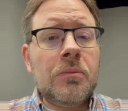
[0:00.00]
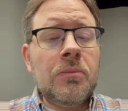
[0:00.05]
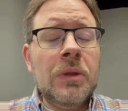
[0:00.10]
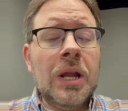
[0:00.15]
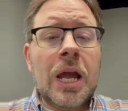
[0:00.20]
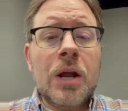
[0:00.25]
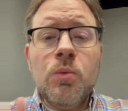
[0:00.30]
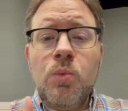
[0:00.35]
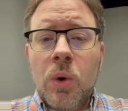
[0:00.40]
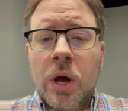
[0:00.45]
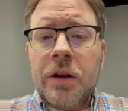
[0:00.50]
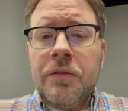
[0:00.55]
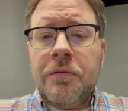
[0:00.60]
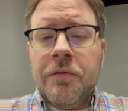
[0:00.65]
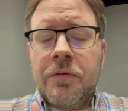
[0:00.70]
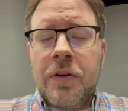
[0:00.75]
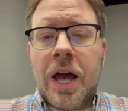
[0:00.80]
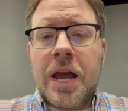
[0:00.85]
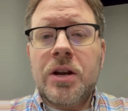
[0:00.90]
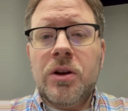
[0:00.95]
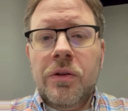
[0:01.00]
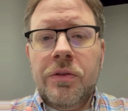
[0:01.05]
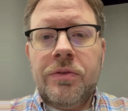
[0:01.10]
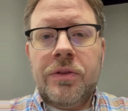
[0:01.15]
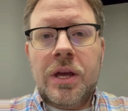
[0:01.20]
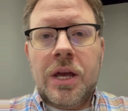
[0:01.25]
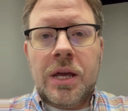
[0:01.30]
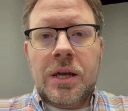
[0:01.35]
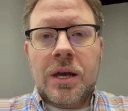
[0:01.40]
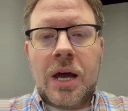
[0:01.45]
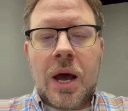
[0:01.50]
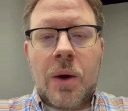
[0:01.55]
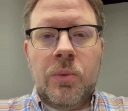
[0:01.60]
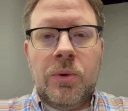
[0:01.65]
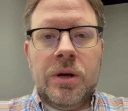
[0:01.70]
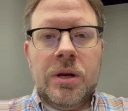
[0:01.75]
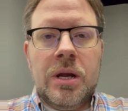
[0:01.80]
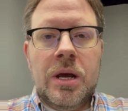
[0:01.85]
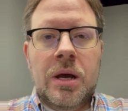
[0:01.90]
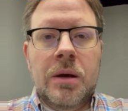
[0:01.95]
And one final thing I
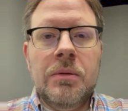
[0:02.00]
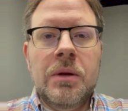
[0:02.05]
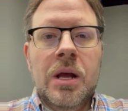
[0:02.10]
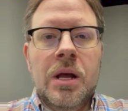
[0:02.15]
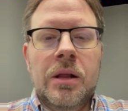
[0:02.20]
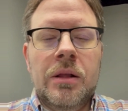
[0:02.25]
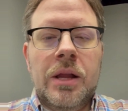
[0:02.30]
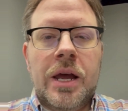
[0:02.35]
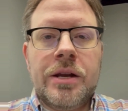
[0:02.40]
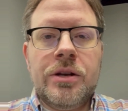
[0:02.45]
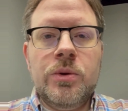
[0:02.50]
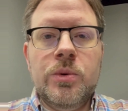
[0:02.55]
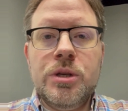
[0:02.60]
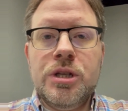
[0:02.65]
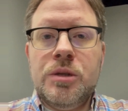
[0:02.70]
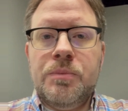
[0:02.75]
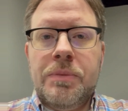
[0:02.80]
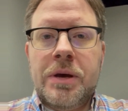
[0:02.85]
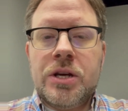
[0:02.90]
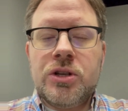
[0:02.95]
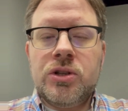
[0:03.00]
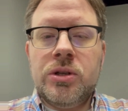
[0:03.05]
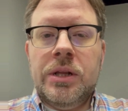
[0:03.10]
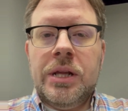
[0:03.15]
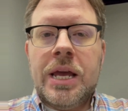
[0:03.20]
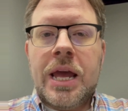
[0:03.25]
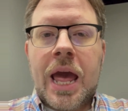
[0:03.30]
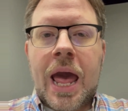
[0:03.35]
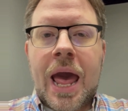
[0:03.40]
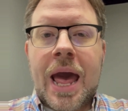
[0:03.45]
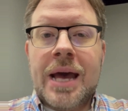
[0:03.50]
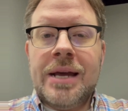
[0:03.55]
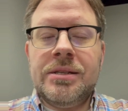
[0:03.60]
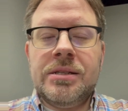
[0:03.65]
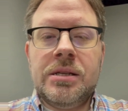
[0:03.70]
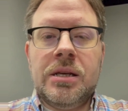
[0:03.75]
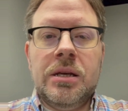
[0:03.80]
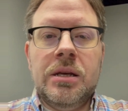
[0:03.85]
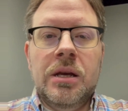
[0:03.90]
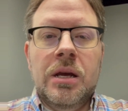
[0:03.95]
would like to especially
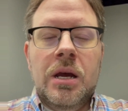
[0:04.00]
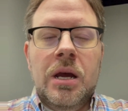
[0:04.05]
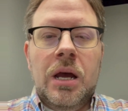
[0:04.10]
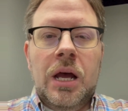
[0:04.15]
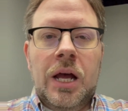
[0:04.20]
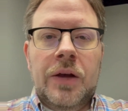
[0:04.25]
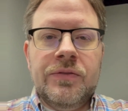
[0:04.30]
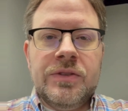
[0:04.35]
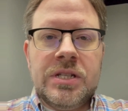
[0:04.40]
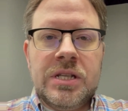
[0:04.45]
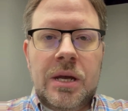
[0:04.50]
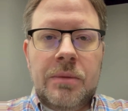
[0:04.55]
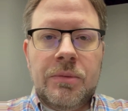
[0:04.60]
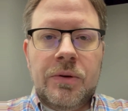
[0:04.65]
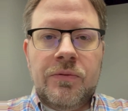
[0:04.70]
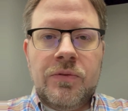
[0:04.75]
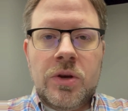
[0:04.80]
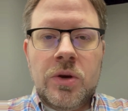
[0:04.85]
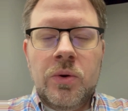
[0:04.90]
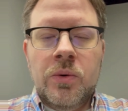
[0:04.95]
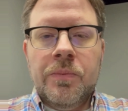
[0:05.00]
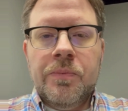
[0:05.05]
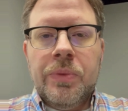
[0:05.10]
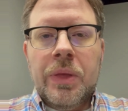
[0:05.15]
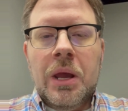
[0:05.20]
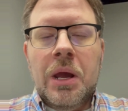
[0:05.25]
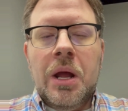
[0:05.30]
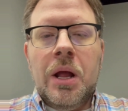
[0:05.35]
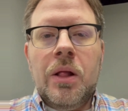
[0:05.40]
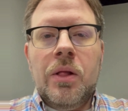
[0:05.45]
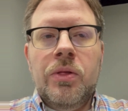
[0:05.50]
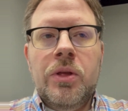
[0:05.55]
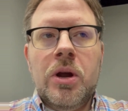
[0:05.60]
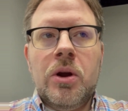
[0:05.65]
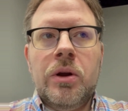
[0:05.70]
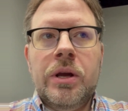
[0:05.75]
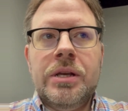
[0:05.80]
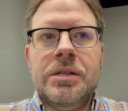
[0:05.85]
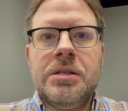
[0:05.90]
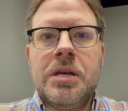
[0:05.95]
ask of some of you.
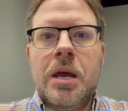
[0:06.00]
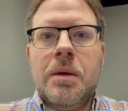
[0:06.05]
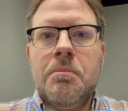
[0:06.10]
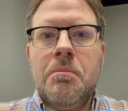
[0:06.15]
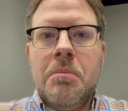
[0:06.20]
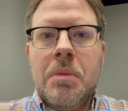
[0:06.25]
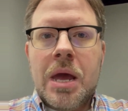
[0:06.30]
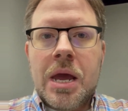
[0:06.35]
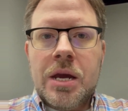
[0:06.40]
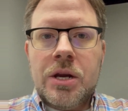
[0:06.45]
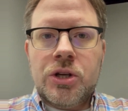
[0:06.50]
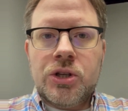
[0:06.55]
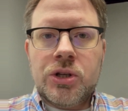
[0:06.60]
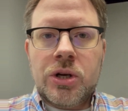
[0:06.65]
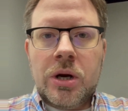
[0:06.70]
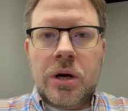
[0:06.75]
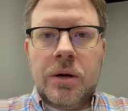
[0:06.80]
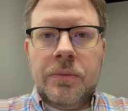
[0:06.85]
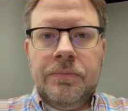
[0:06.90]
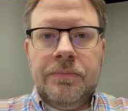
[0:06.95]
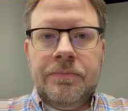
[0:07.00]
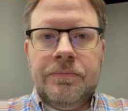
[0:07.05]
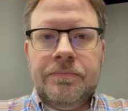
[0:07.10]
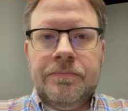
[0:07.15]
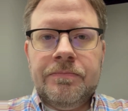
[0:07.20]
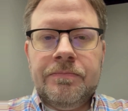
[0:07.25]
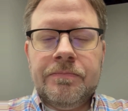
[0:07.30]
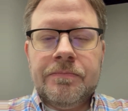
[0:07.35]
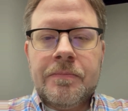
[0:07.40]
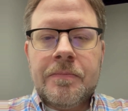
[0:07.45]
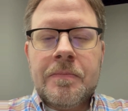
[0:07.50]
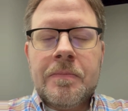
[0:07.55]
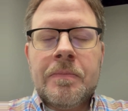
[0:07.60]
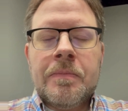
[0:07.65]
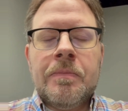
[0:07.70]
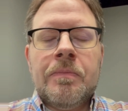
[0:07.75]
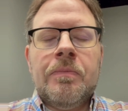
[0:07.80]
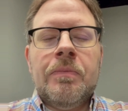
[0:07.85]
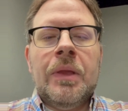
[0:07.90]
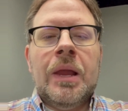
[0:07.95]
There is a major
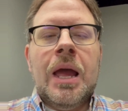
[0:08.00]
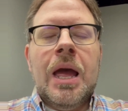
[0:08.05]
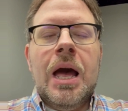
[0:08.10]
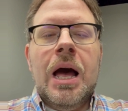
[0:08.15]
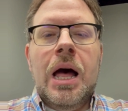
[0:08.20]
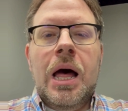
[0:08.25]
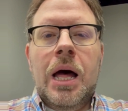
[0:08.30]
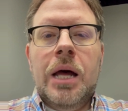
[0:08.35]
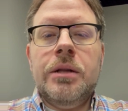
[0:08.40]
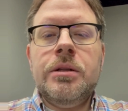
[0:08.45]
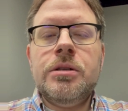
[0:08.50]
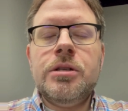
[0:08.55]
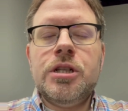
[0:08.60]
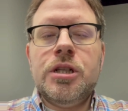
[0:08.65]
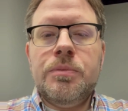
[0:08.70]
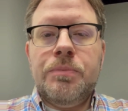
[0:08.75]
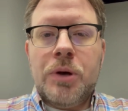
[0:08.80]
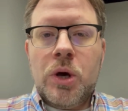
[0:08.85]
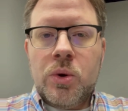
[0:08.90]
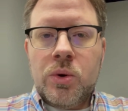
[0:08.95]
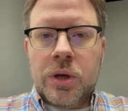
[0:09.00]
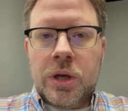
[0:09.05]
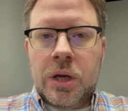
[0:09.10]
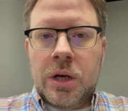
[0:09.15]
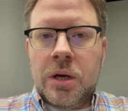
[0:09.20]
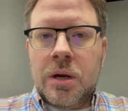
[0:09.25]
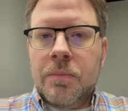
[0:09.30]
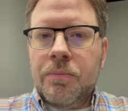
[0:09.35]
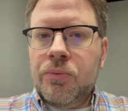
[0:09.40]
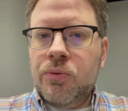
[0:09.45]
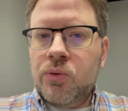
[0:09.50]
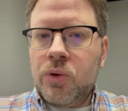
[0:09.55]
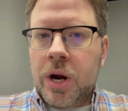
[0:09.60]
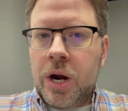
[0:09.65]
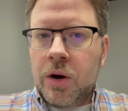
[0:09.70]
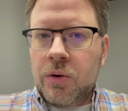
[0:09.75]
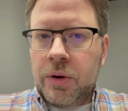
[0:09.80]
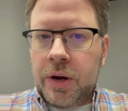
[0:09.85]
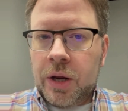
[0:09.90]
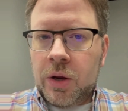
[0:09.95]
unspoken
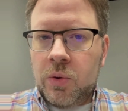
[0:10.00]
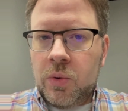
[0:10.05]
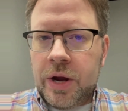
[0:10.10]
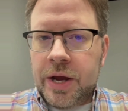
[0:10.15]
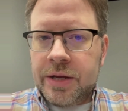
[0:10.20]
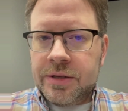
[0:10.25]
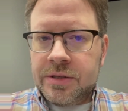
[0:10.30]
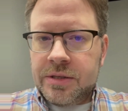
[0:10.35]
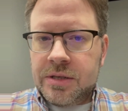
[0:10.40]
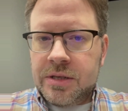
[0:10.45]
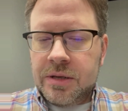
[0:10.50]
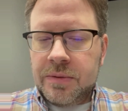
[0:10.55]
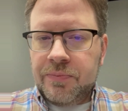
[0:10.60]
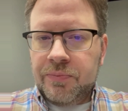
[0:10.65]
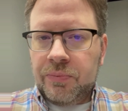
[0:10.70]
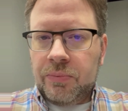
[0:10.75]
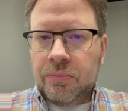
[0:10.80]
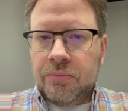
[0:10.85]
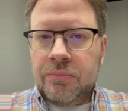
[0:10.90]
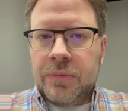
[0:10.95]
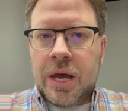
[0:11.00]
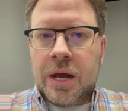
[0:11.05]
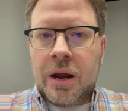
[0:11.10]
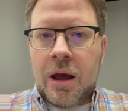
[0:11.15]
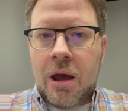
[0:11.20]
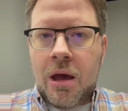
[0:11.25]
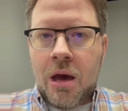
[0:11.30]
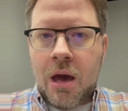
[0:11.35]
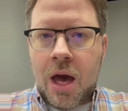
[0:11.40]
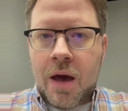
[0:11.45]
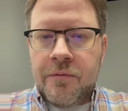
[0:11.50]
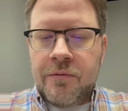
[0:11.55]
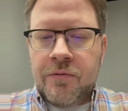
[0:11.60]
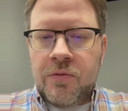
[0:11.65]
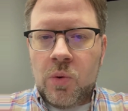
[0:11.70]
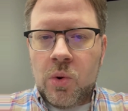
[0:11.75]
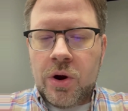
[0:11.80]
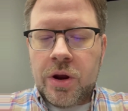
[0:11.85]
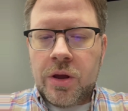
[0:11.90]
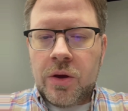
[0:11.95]
prayer request that I have
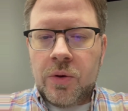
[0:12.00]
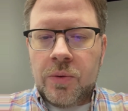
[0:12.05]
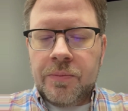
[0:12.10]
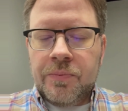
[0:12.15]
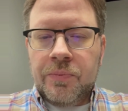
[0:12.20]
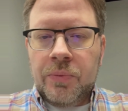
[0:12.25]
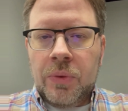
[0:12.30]
for you.